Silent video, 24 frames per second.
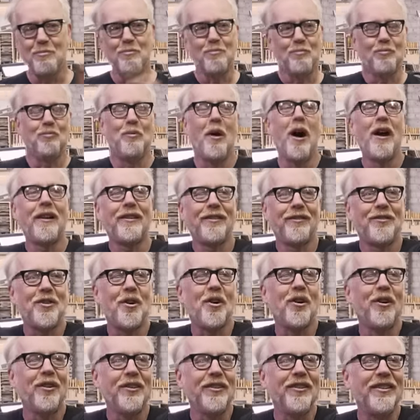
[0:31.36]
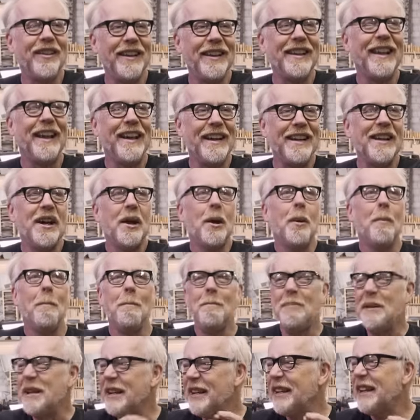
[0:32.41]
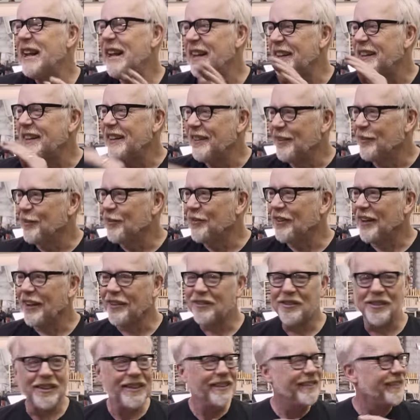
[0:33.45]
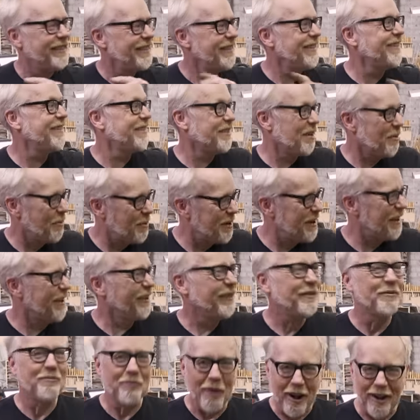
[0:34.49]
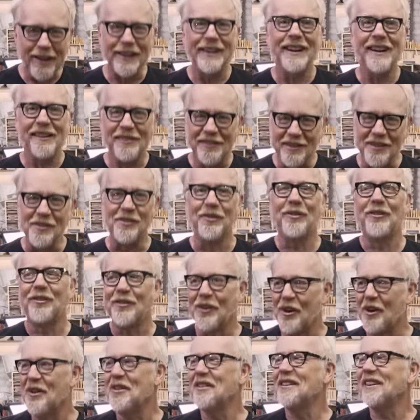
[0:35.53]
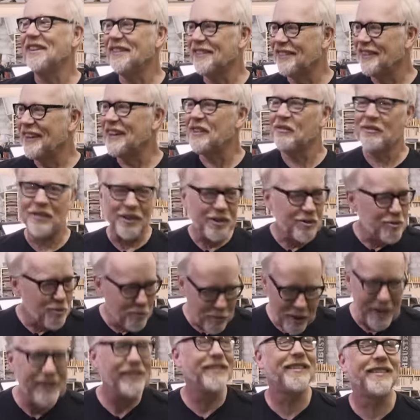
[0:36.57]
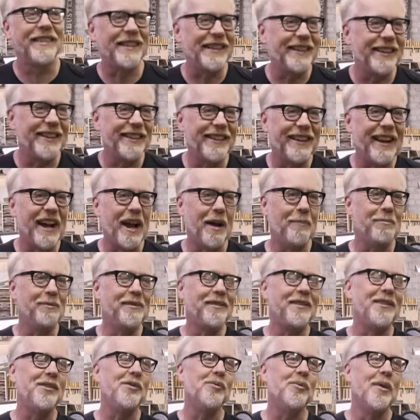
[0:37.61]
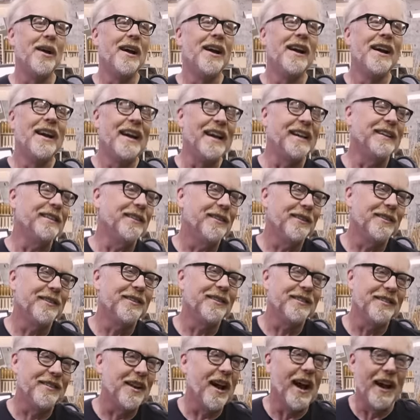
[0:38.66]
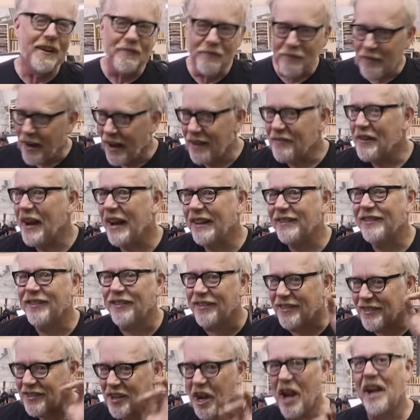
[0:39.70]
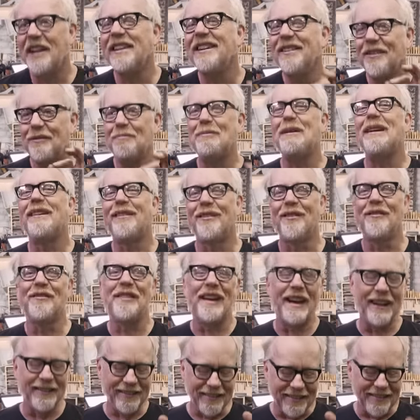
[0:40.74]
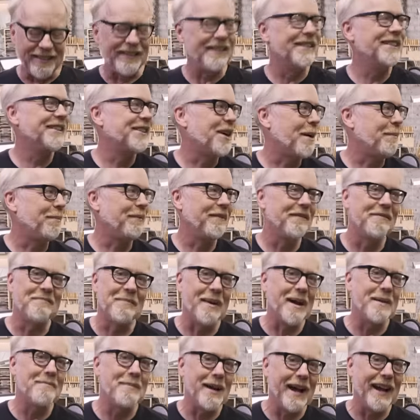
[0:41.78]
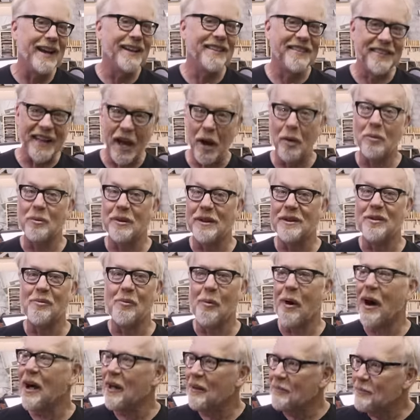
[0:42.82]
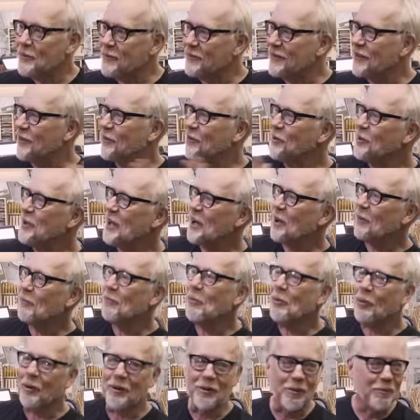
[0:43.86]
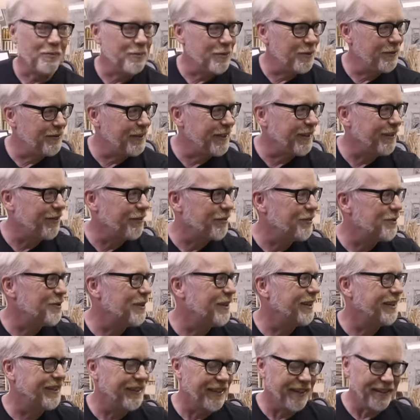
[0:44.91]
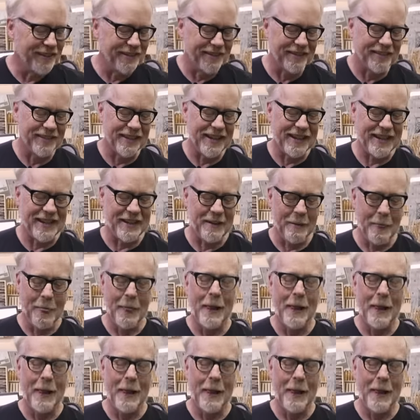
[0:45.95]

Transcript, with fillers: rock stars that, like, being at an intersection and seeing someone else rocking out to your song is like the greatest thing that could happen to you. And the, I've, I've had just the tiniest piece of that, seeing a couple of my bags out in the wild, moving through an airport, moving through a, a city.